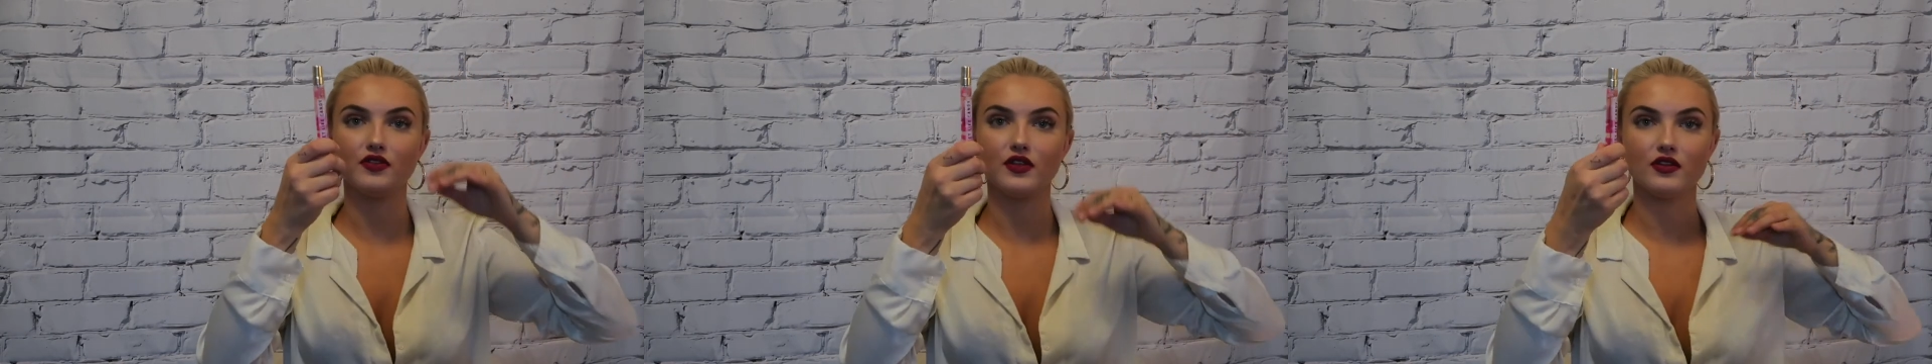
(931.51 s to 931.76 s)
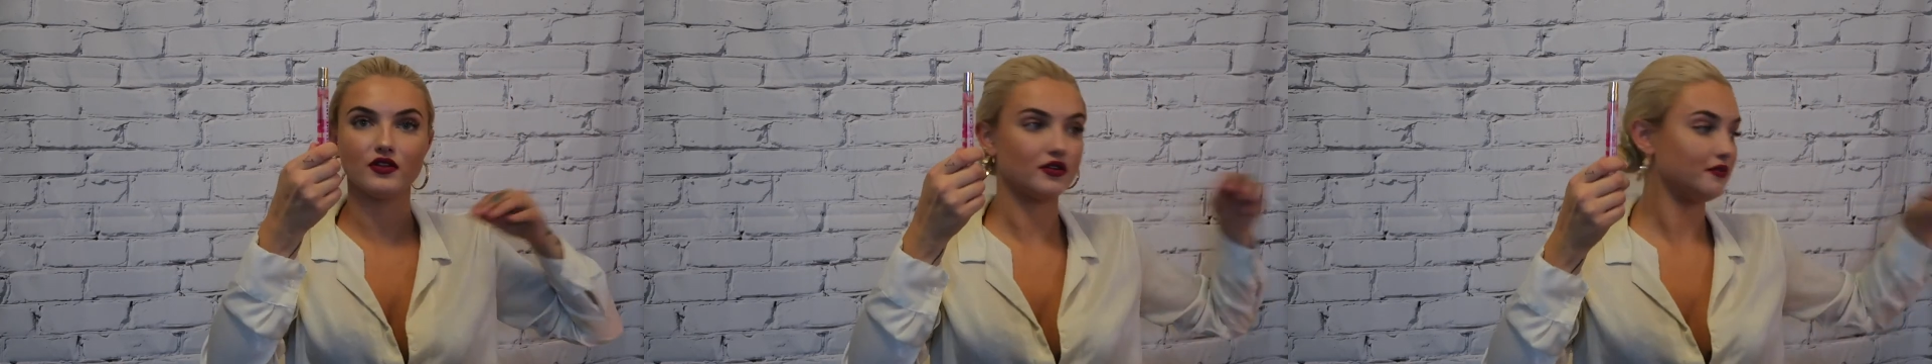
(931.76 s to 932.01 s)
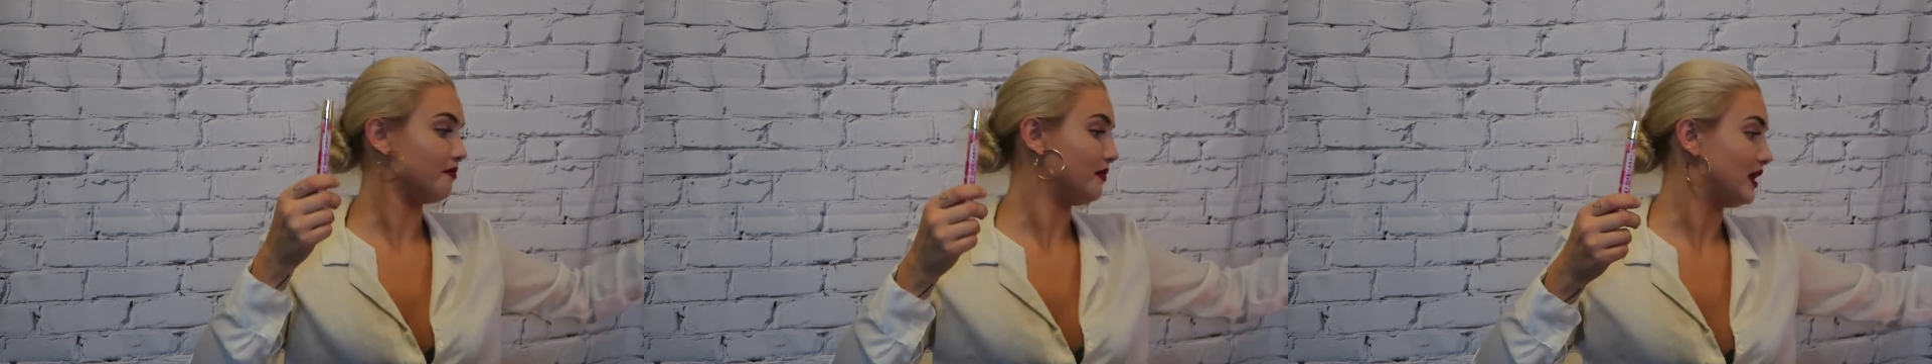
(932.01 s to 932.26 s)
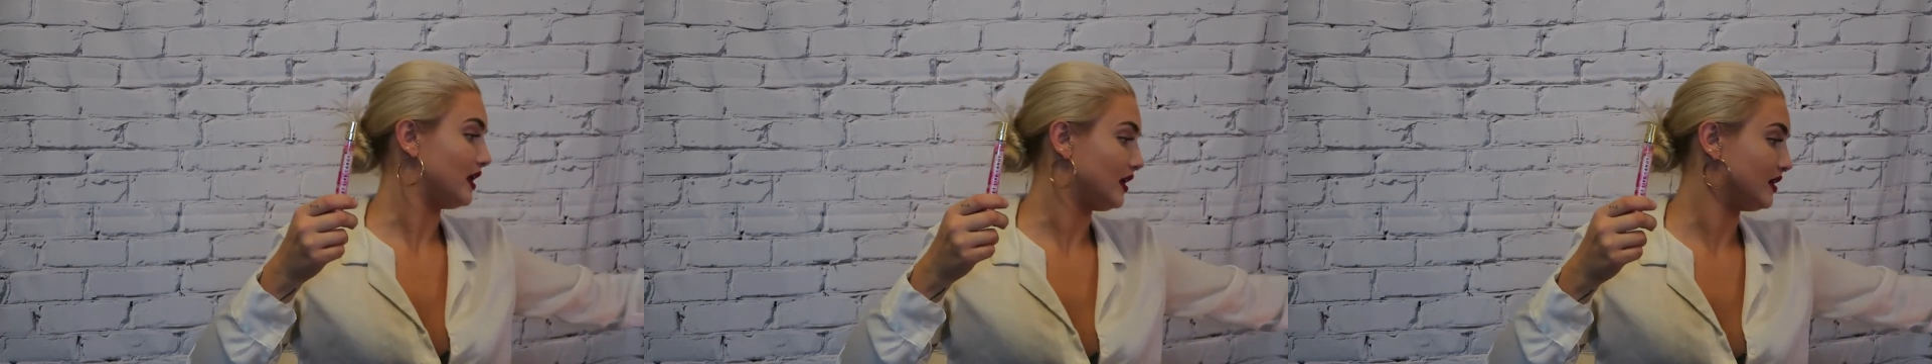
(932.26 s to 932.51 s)
the little
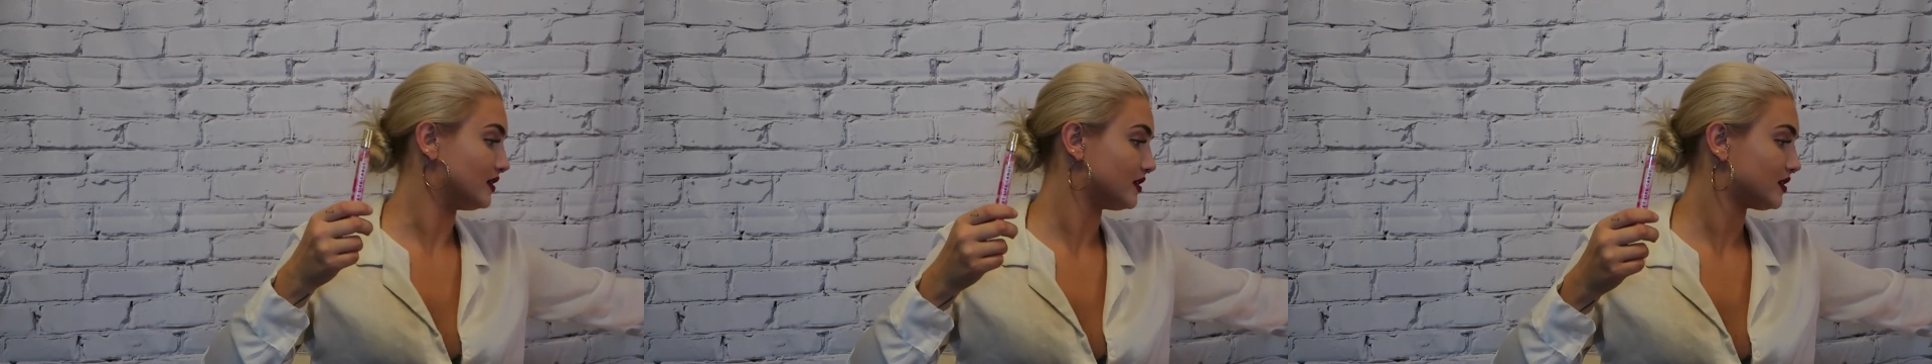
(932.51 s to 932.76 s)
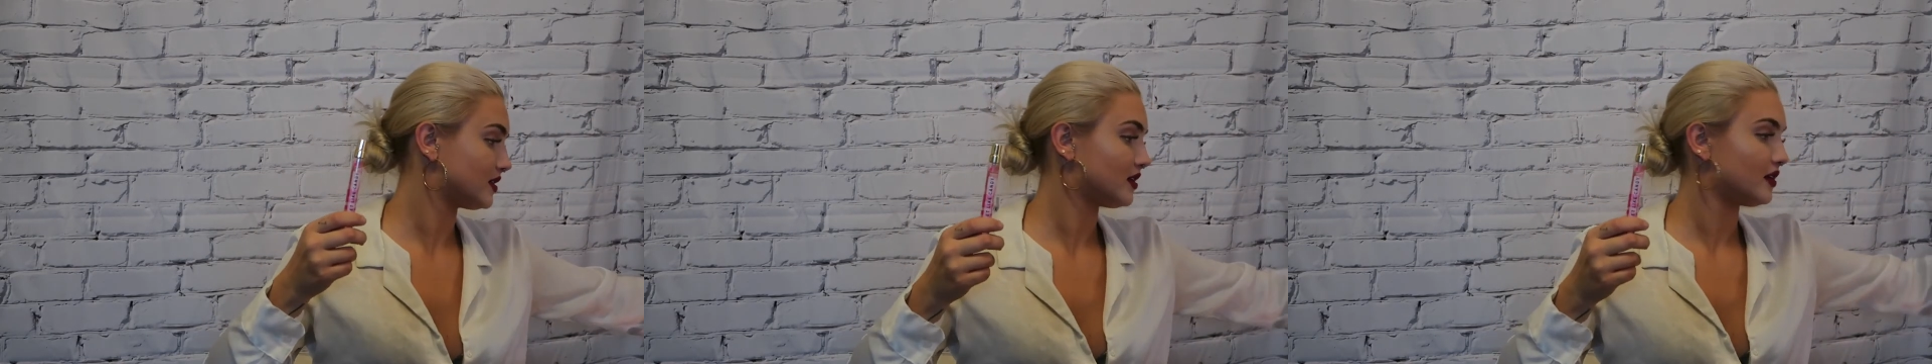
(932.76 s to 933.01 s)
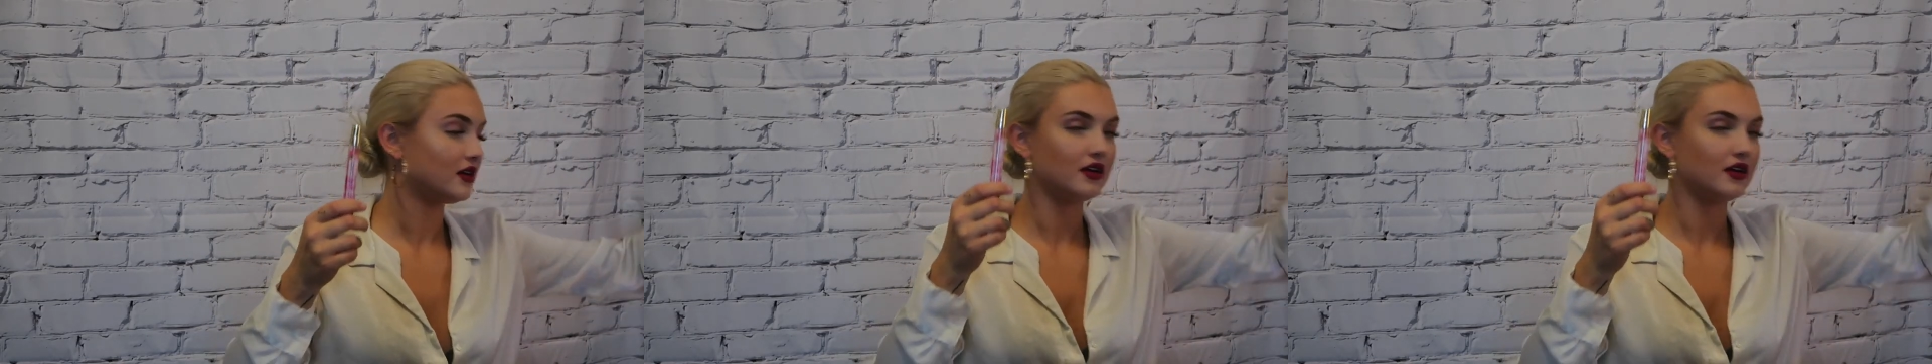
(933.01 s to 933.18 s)
minis.